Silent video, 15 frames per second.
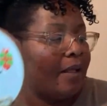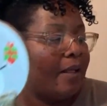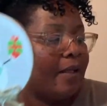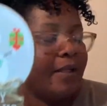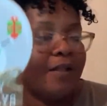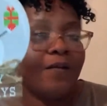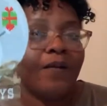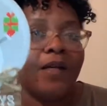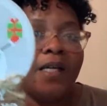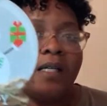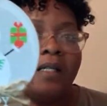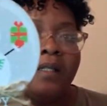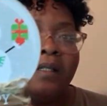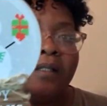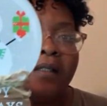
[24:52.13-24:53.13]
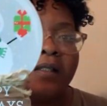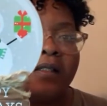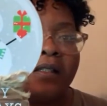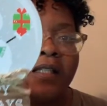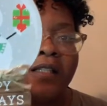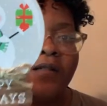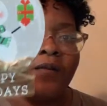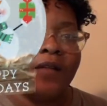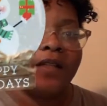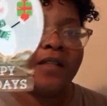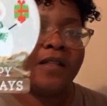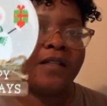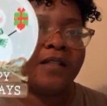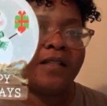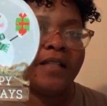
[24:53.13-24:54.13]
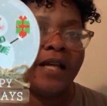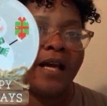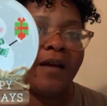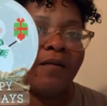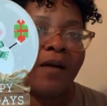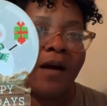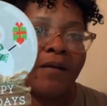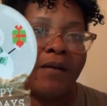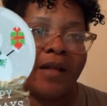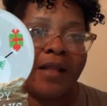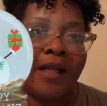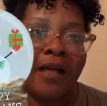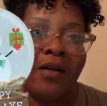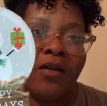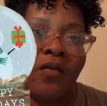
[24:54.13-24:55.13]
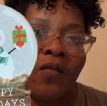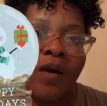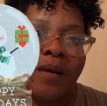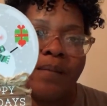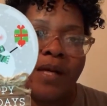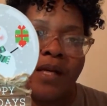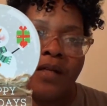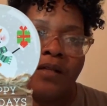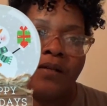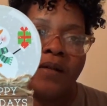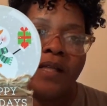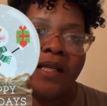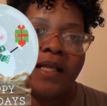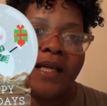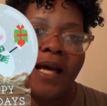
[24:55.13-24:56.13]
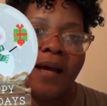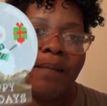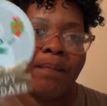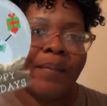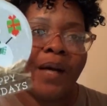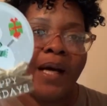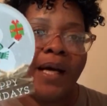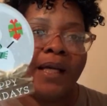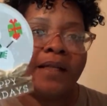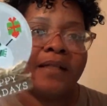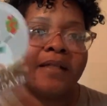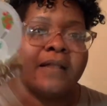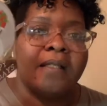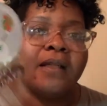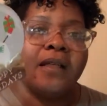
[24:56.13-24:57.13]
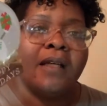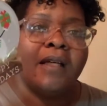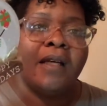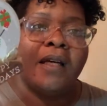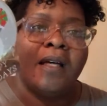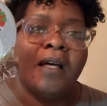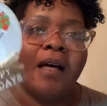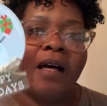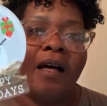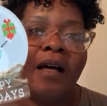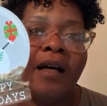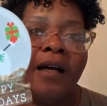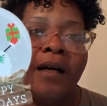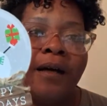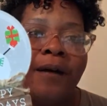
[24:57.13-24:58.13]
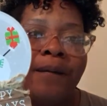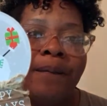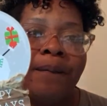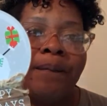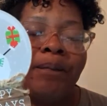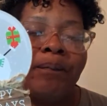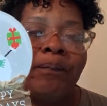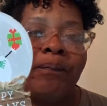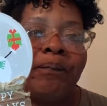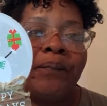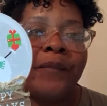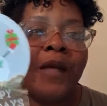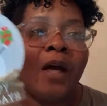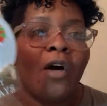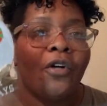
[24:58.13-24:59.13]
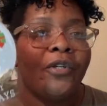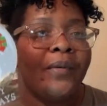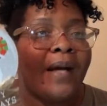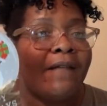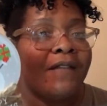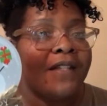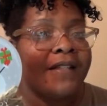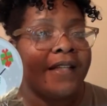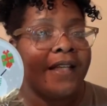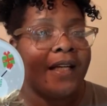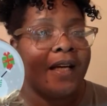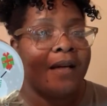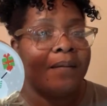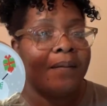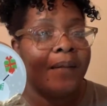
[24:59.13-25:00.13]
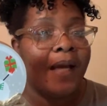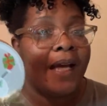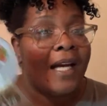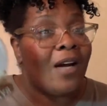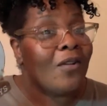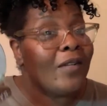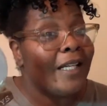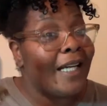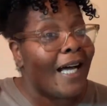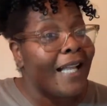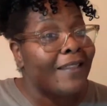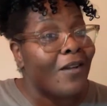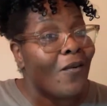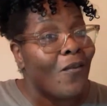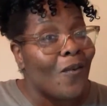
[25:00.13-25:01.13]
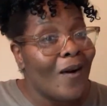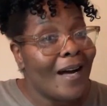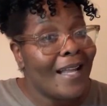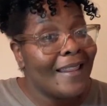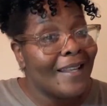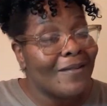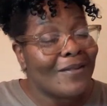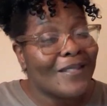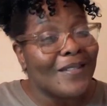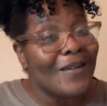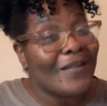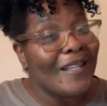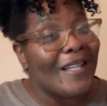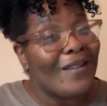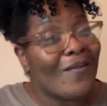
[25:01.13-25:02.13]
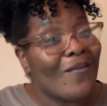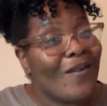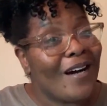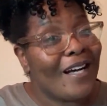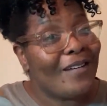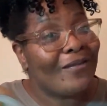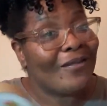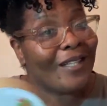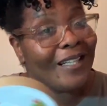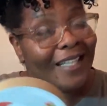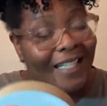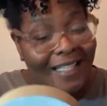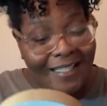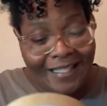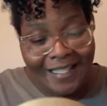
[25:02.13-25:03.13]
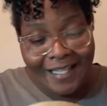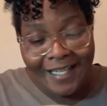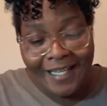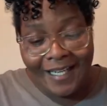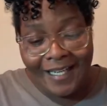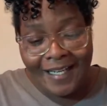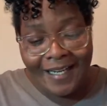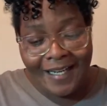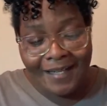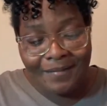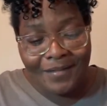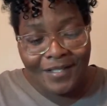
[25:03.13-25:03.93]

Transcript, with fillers: This one, this one's to DIY with. I don't know what I'm going to do with it yet, but, um, oh, you haven't seen them? And I only got the one. There was only the one. Really, D. I'm